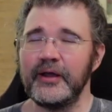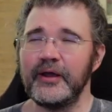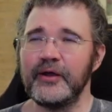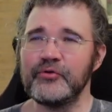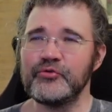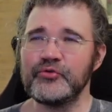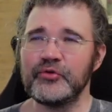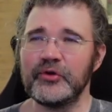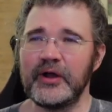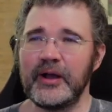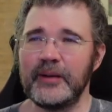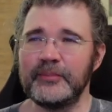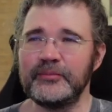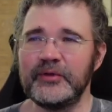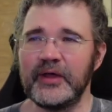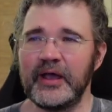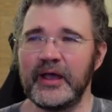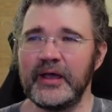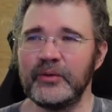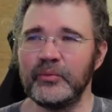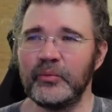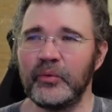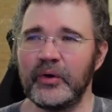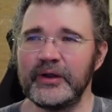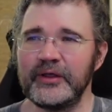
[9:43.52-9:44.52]
Here's your
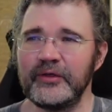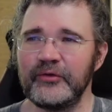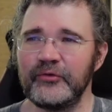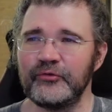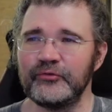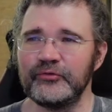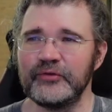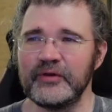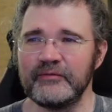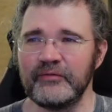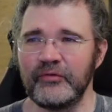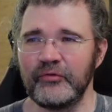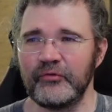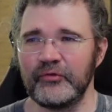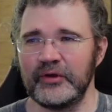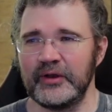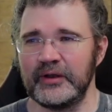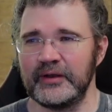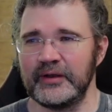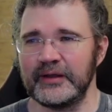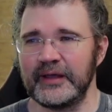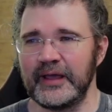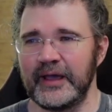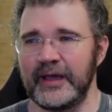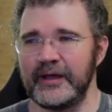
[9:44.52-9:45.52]
update. What is Stephenson
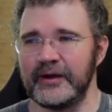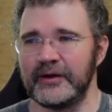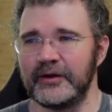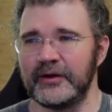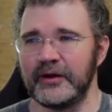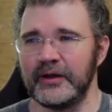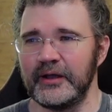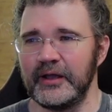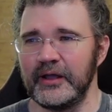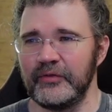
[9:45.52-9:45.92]
Indicator?